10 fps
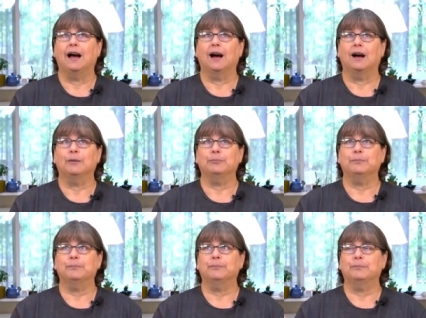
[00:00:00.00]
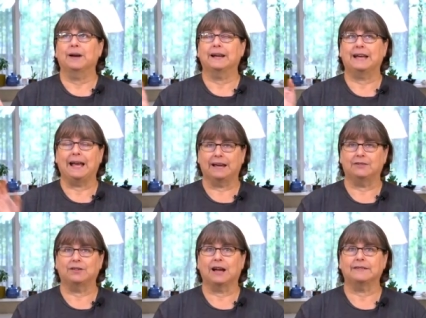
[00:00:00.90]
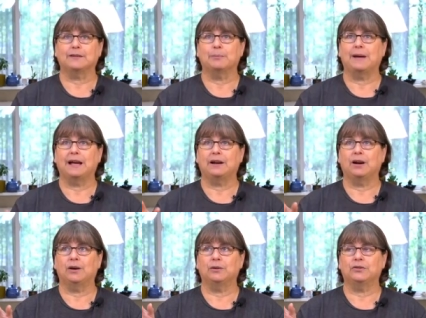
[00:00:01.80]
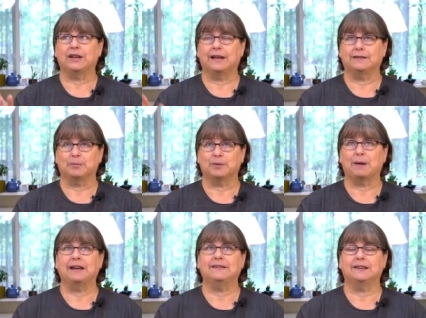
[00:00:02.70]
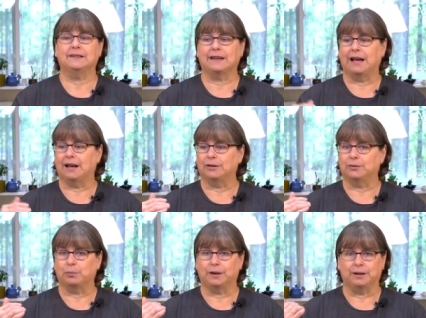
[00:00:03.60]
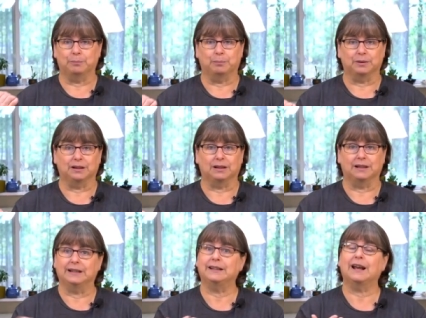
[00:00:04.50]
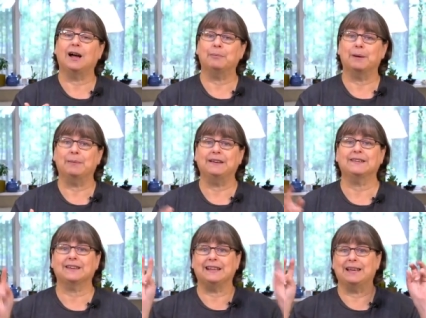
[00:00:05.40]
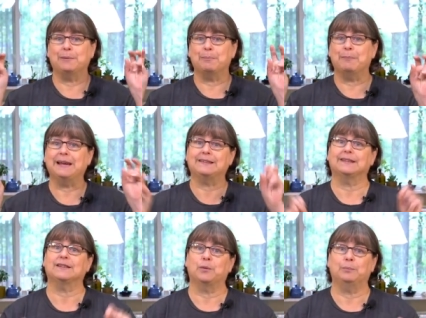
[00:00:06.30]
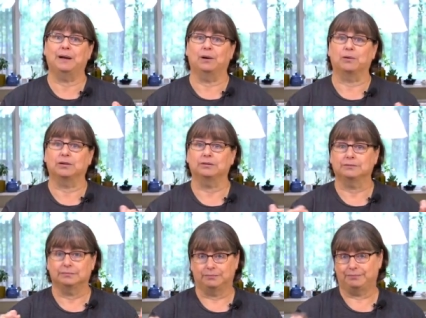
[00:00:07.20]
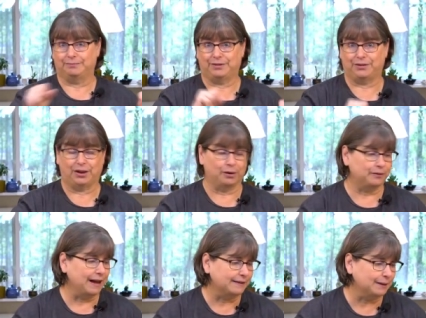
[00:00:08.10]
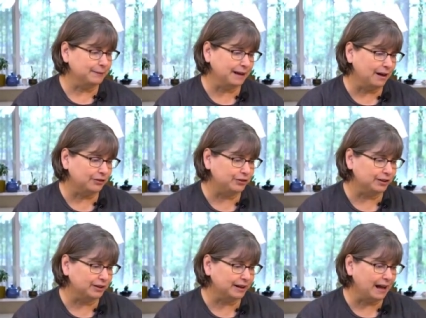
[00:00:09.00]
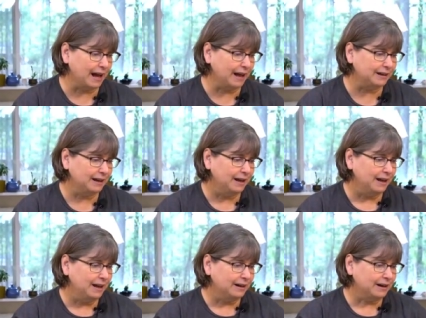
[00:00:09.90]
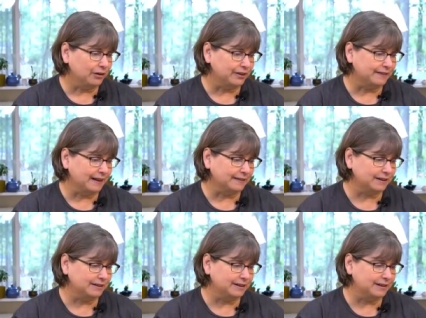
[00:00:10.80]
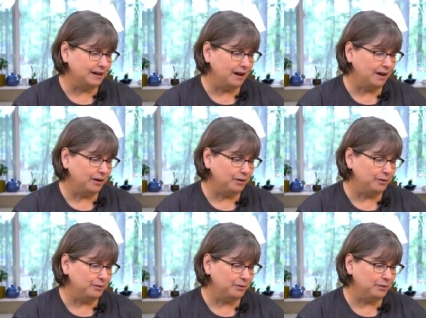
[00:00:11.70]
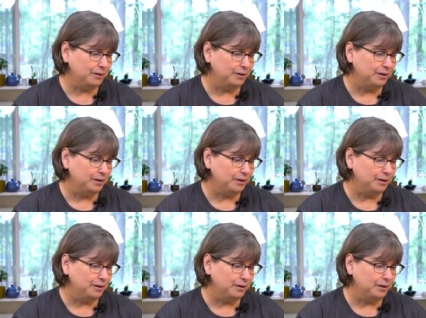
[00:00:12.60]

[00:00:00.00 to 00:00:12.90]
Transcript: Um, a can of diced tomatoes and some spices, and we blend it up, and basically it makes its own milk. So that's something else you can look at. Carol says that's good to know.